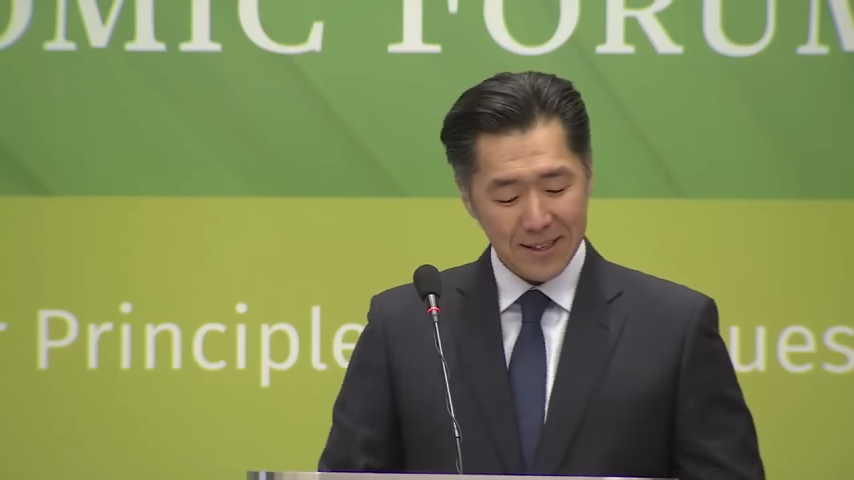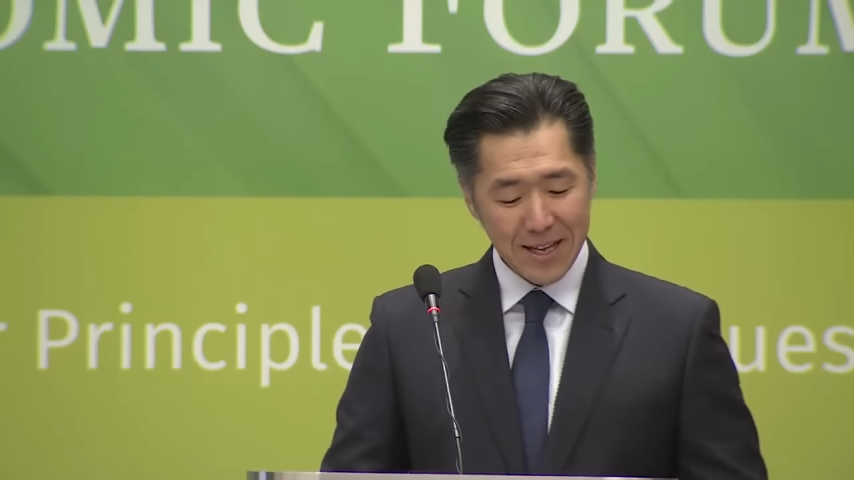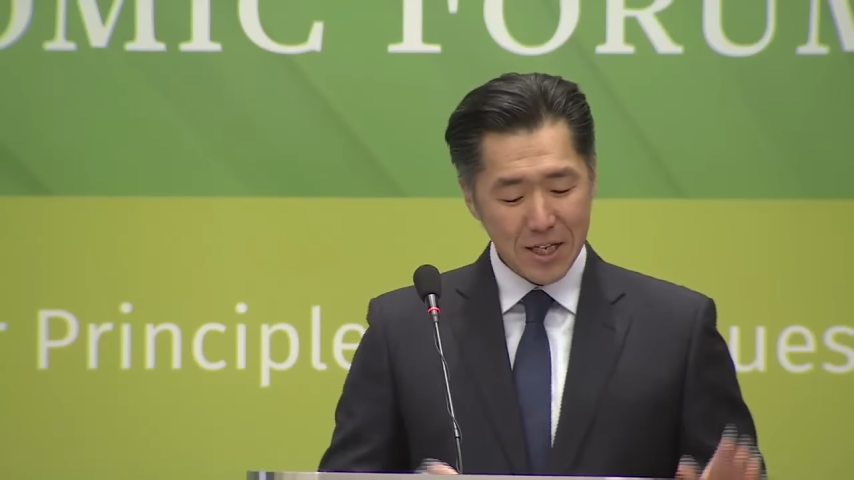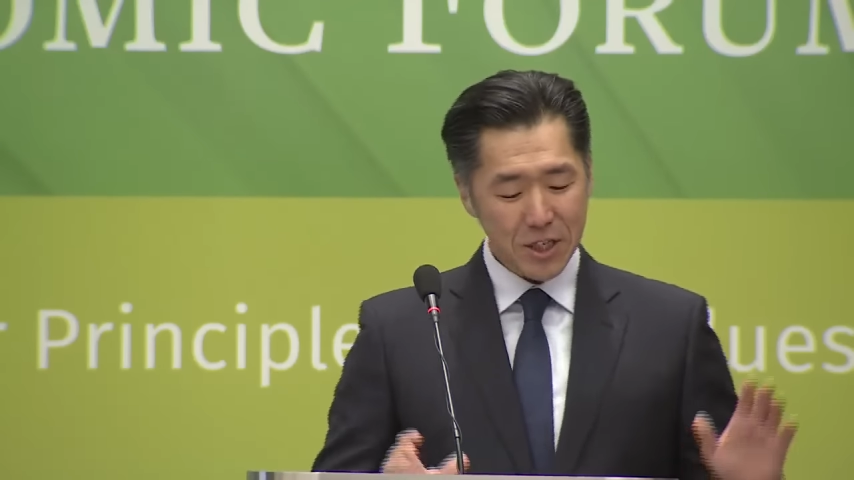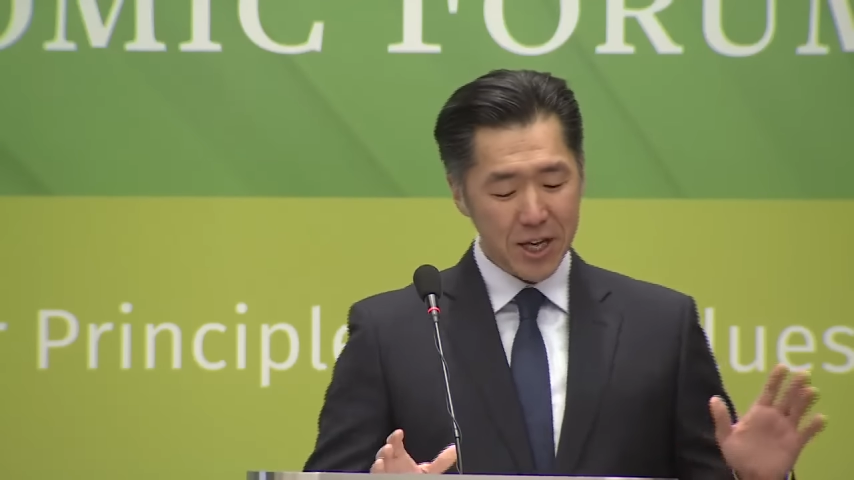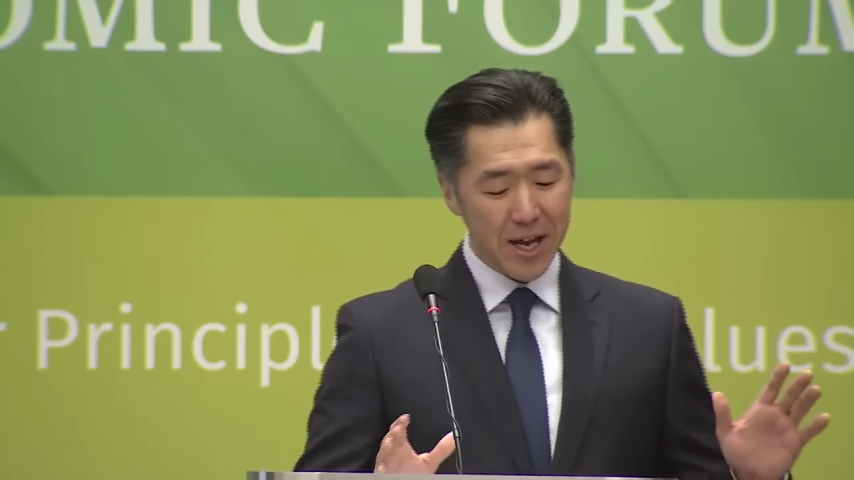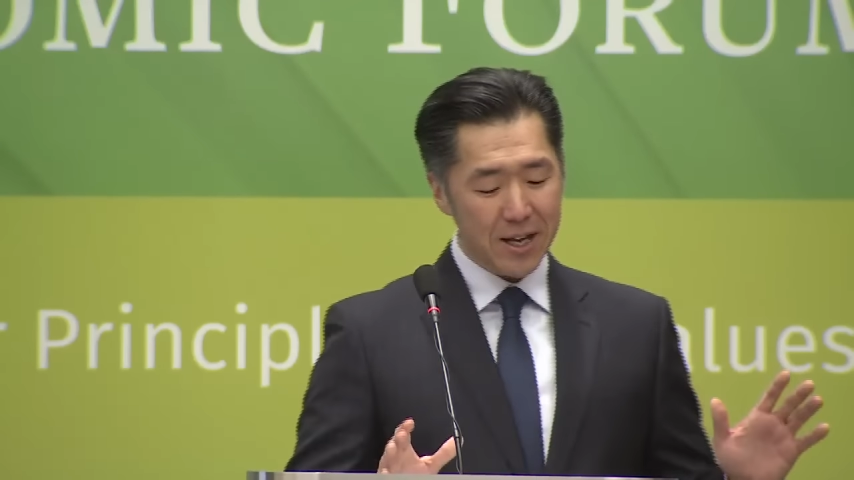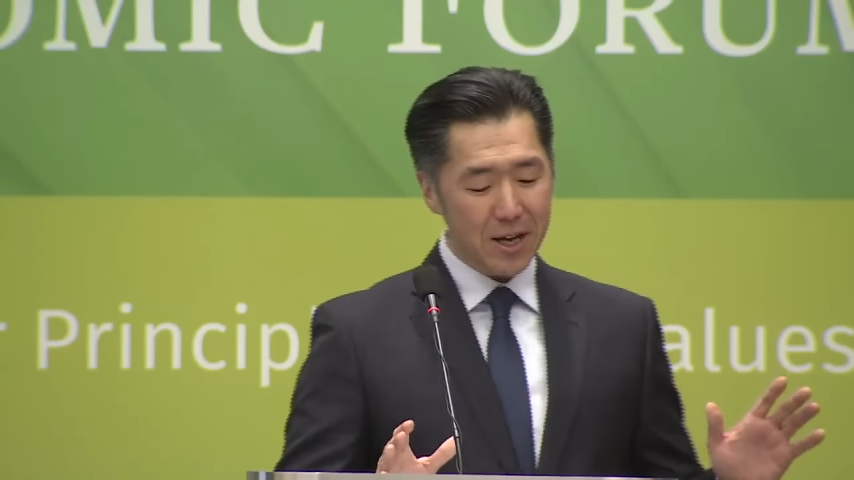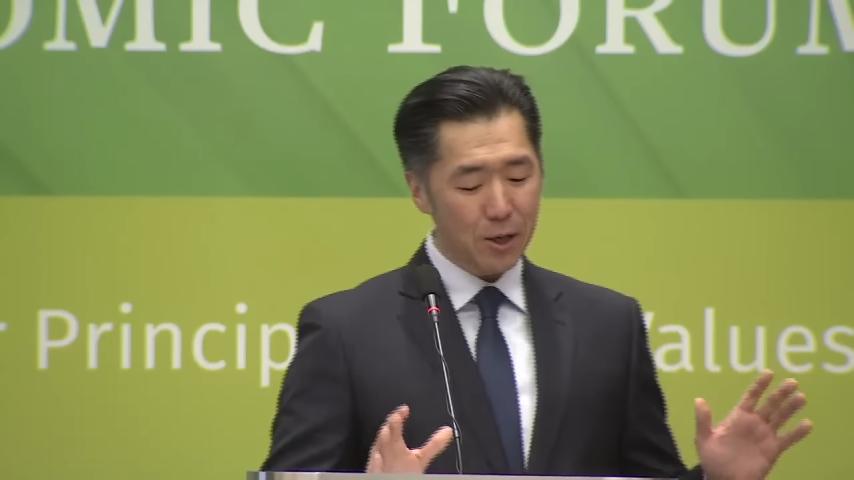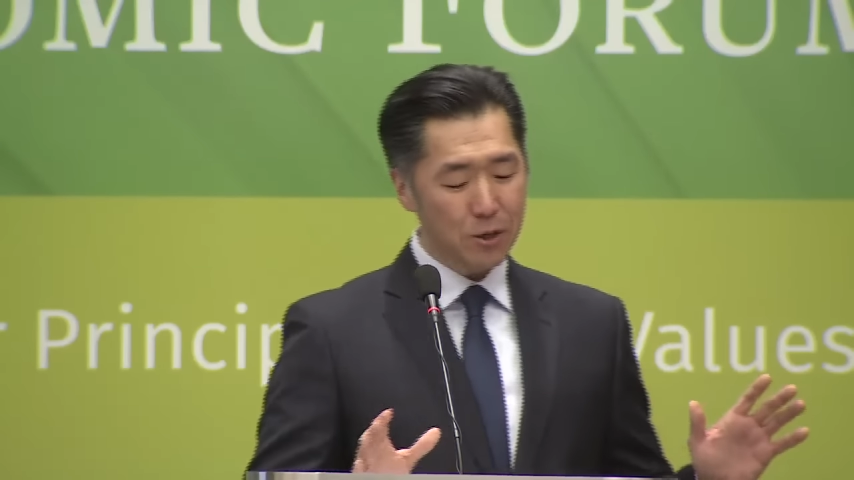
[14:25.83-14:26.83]
Let us
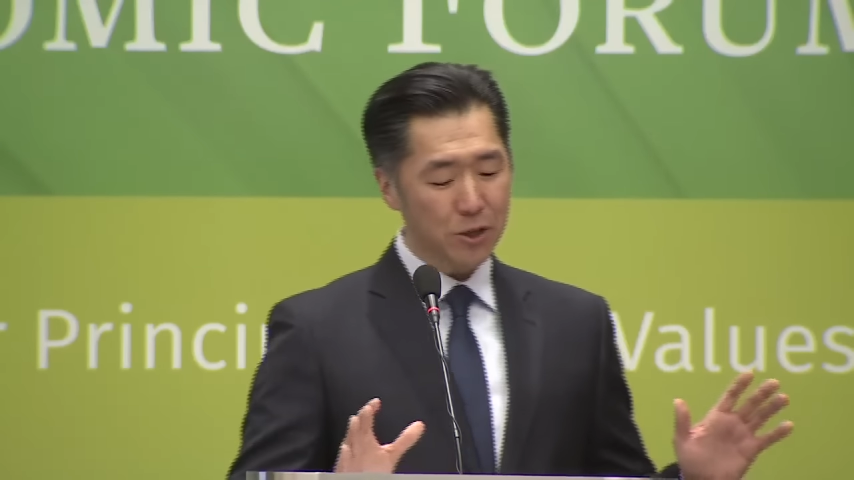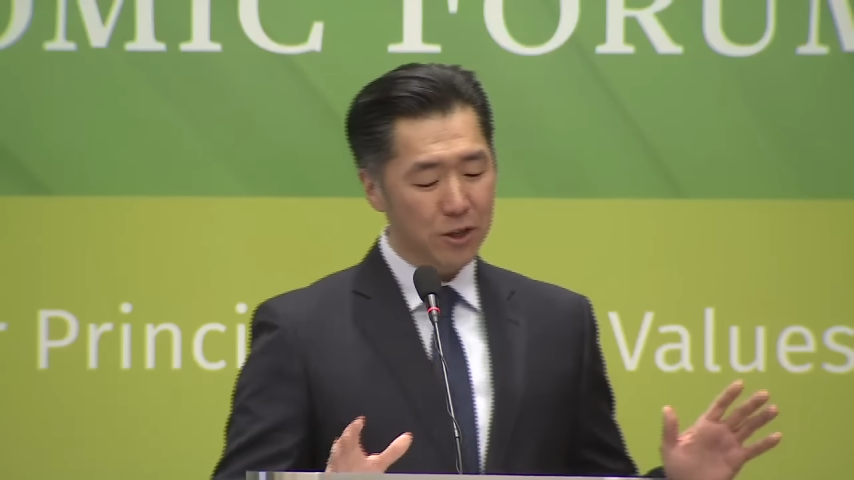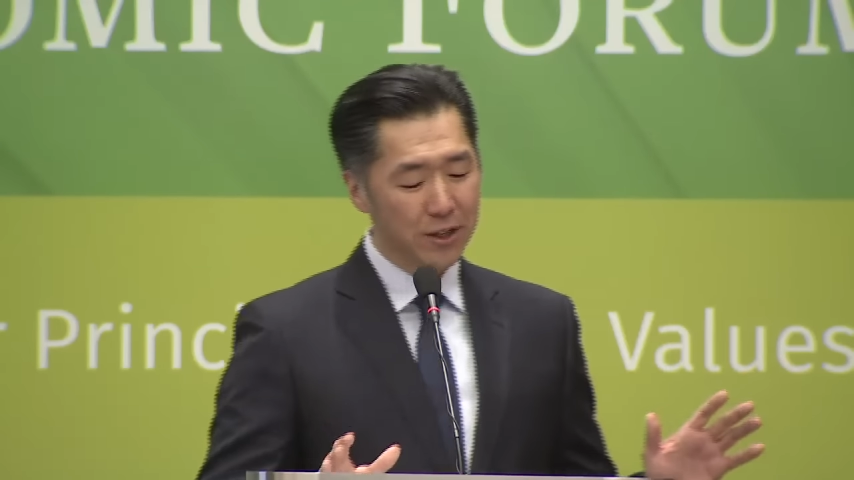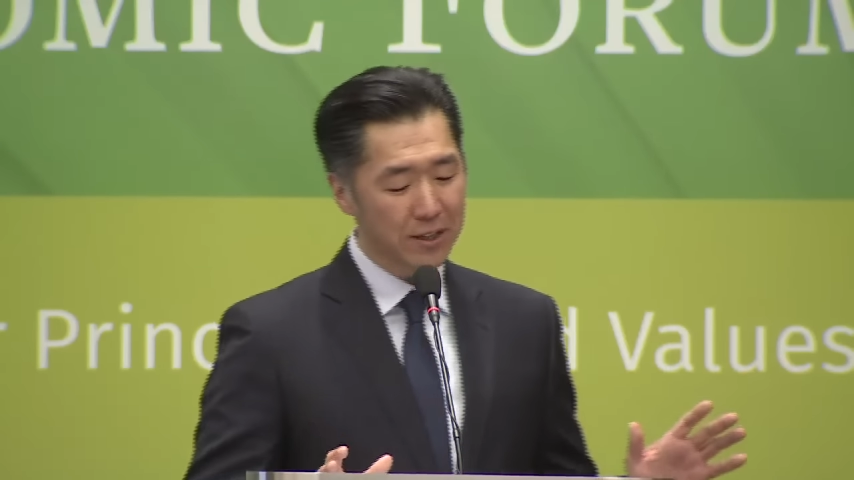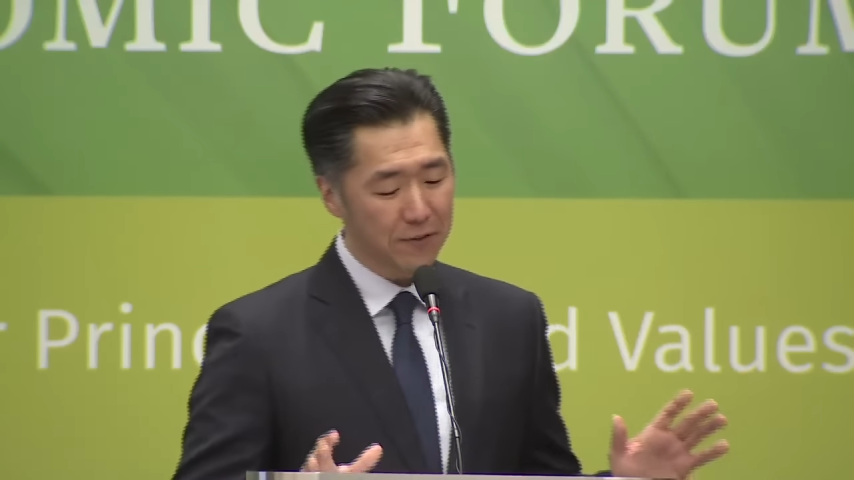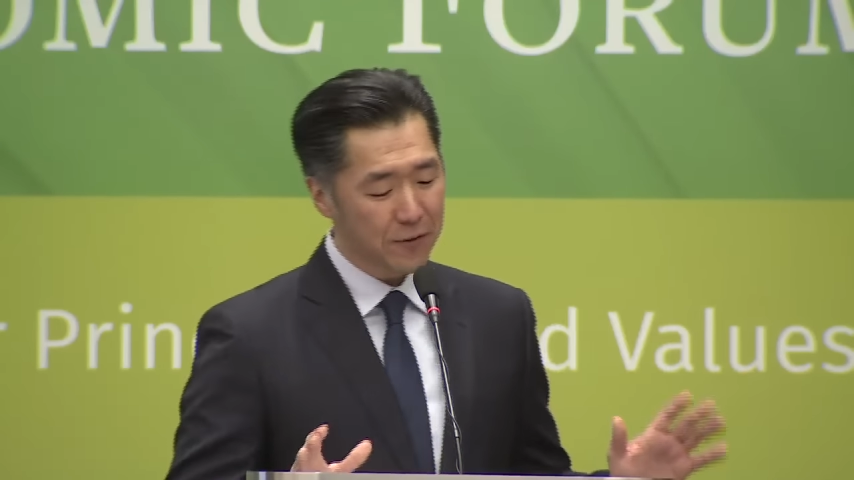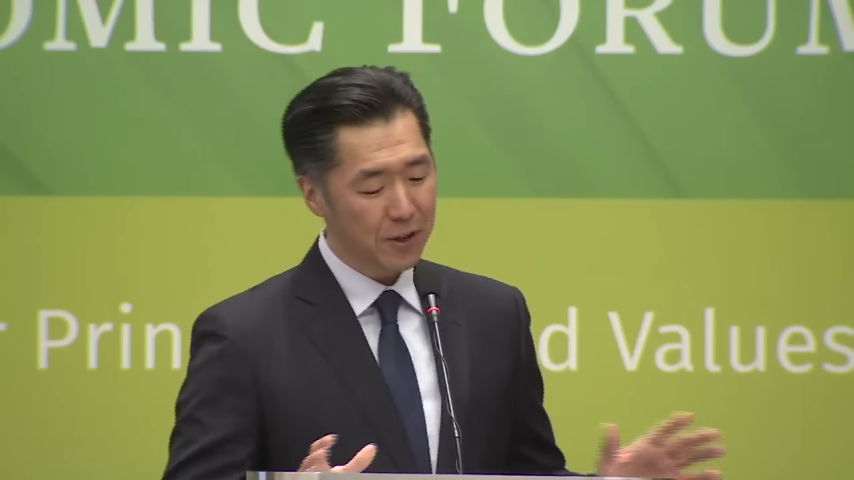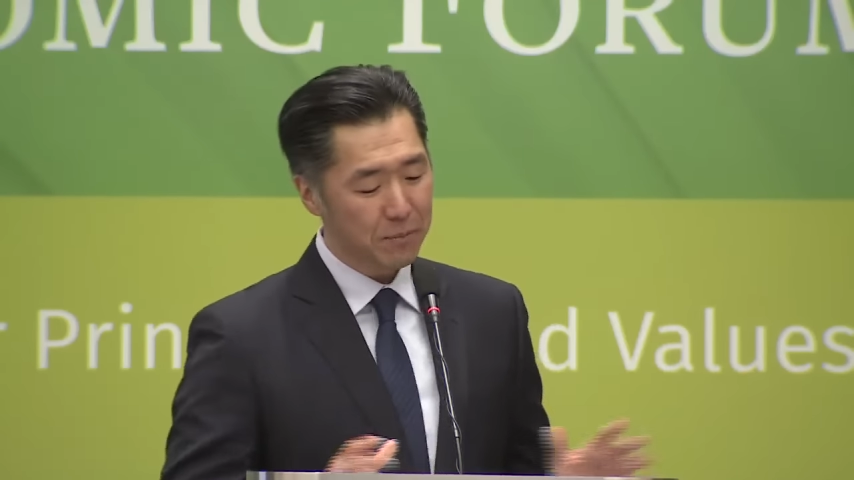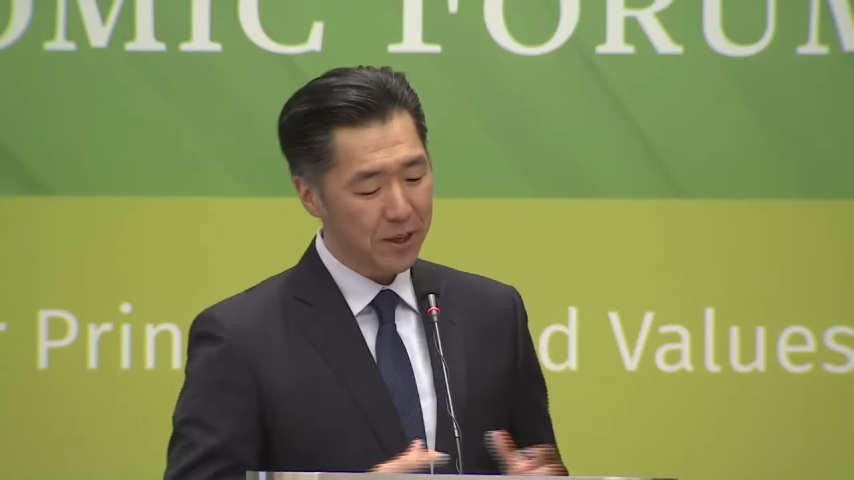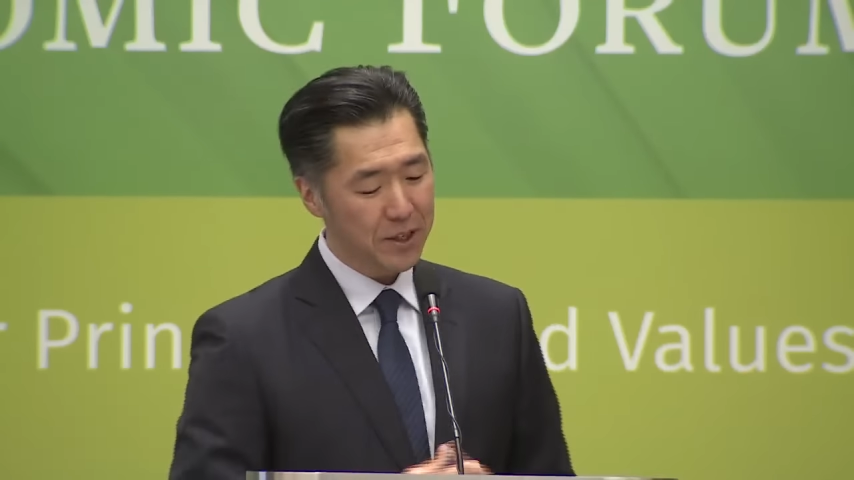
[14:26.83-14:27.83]
take a closer look at the
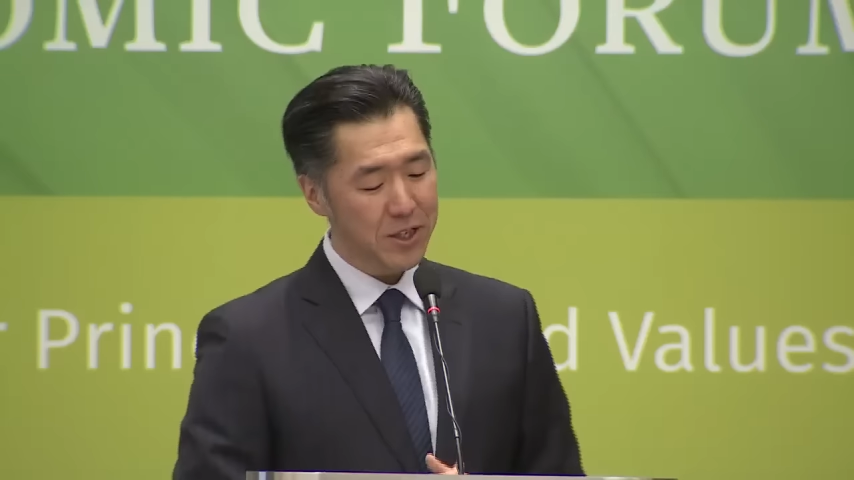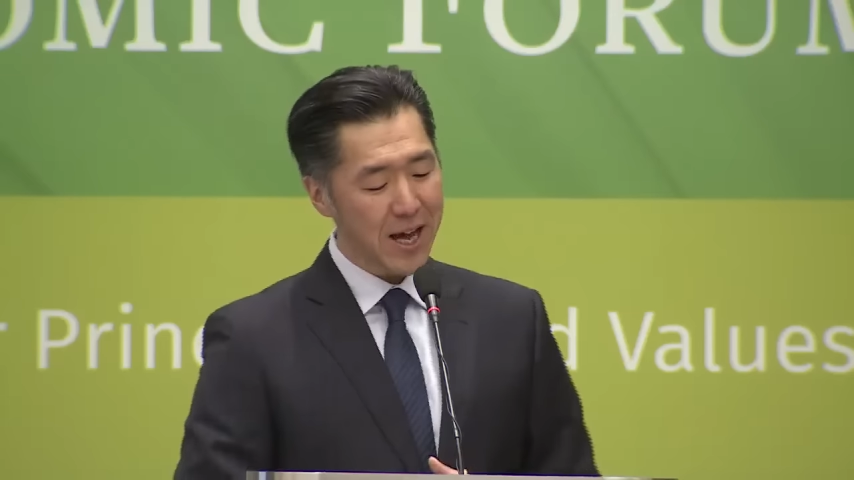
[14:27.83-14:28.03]
Philippines'